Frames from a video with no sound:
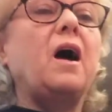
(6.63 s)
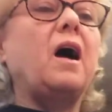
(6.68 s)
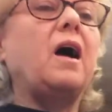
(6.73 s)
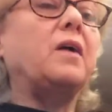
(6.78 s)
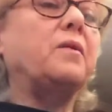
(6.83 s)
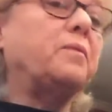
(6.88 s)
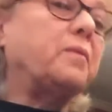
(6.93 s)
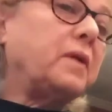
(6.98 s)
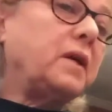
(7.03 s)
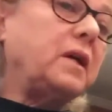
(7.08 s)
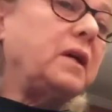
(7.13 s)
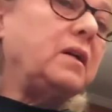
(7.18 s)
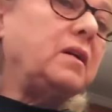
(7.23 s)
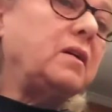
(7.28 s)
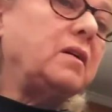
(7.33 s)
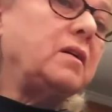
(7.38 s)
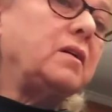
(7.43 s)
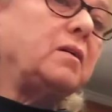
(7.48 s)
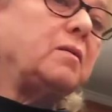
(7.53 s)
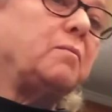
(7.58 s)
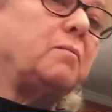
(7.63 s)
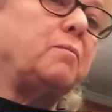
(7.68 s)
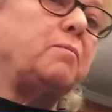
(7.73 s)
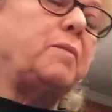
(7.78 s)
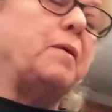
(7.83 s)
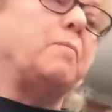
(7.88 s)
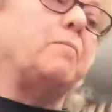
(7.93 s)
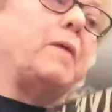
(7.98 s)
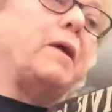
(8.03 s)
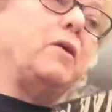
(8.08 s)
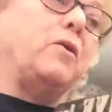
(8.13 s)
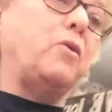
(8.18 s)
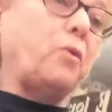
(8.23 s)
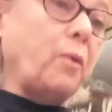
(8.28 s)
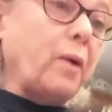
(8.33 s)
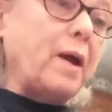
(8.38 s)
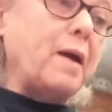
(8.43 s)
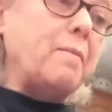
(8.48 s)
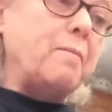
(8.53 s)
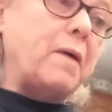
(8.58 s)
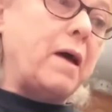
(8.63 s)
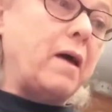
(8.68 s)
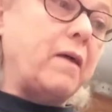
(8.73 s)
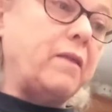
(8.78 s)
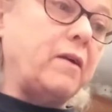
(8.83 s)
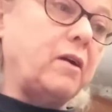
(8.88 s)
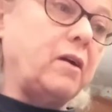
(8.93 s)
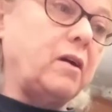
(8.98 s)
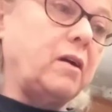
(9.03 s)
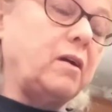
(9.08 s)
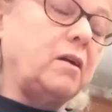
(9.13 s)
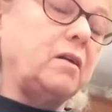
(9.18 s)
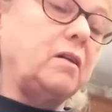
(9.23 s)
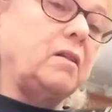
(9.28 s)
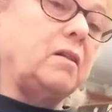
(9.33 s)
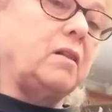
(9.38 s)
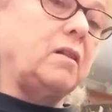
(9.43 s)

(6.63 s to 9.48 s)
I read them, but my grandmother